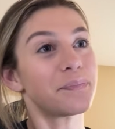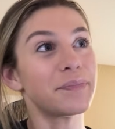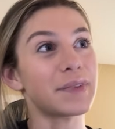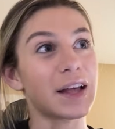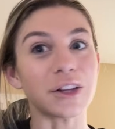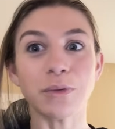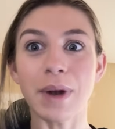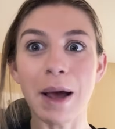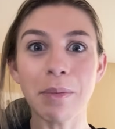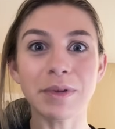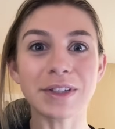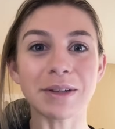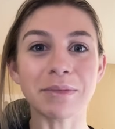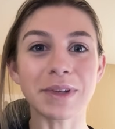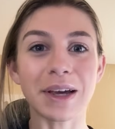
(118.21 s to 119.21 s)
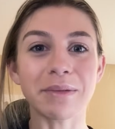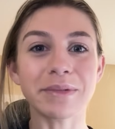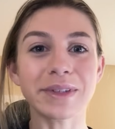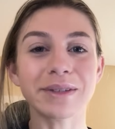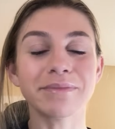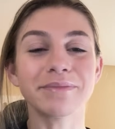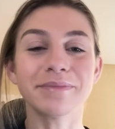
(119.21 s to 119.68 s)
that's what happens
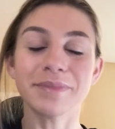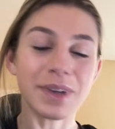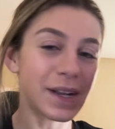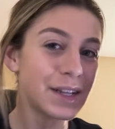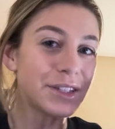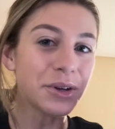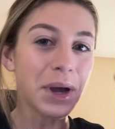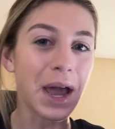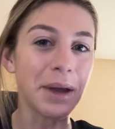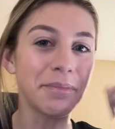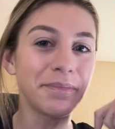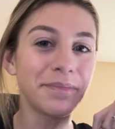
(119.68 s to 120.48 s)
sometimes. It's okay.